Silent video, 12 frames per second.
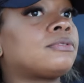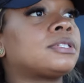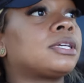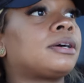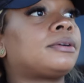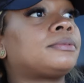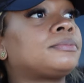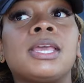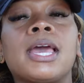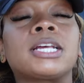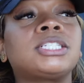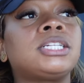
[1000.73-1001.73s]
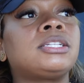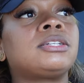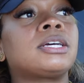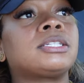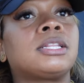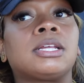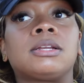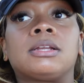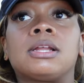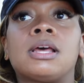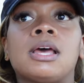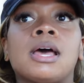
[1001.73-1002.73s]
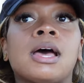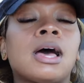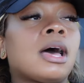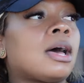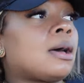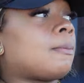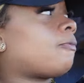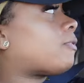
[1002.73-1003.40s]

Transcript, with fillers: So he actually looked and then